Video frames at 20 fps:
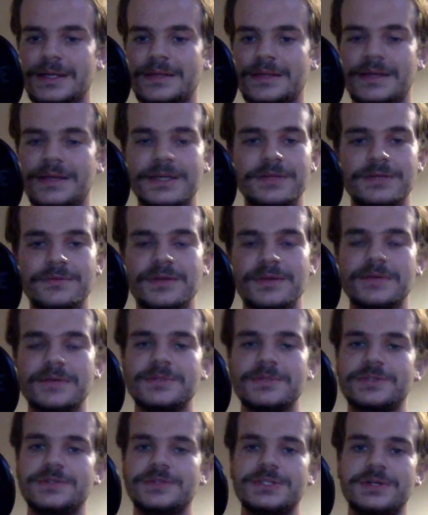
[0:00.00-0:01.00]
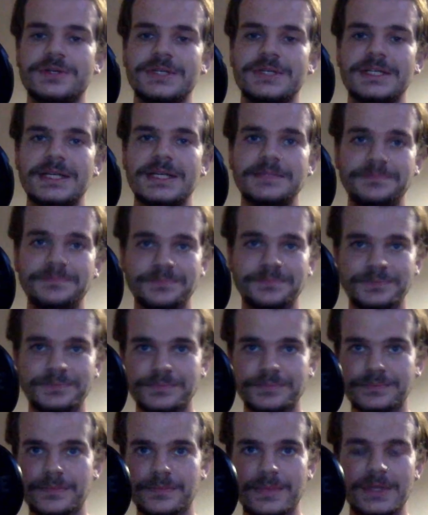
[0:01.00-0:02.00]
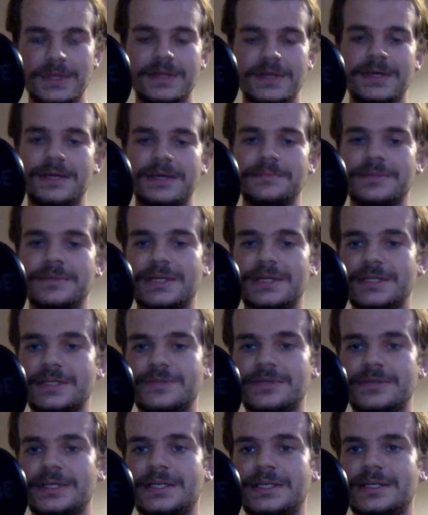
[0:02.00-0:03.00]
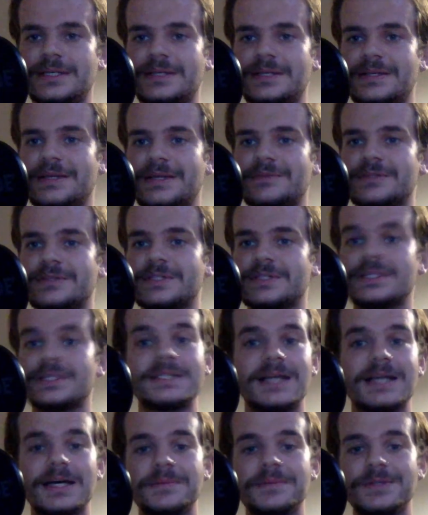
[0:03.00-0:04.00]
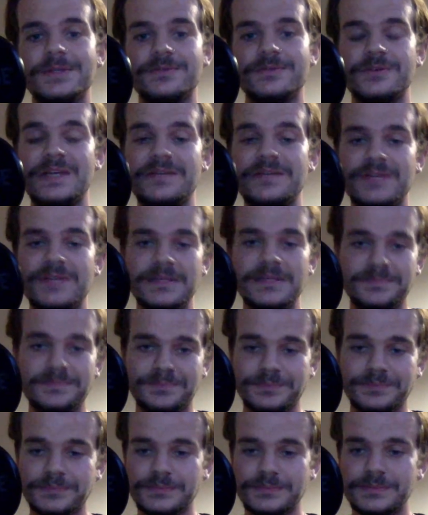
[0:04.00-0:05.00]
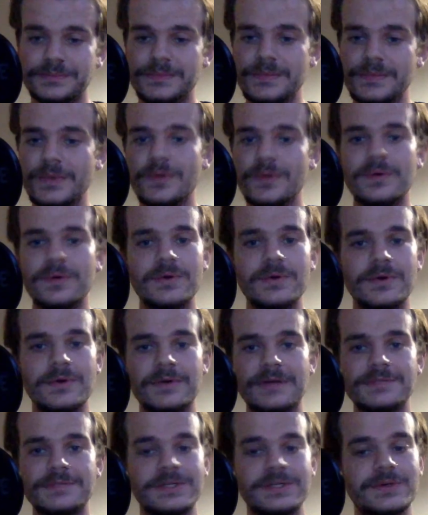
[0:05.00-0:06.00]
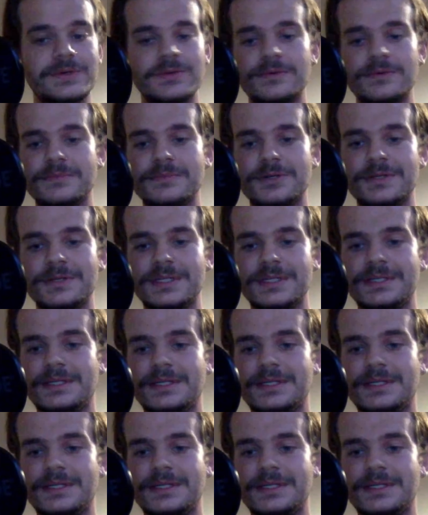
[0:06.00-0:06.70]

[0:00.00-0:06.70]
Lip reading: Thank you very much for joining in. Thanks for giving us the time of your evening, or afternoon, or morning,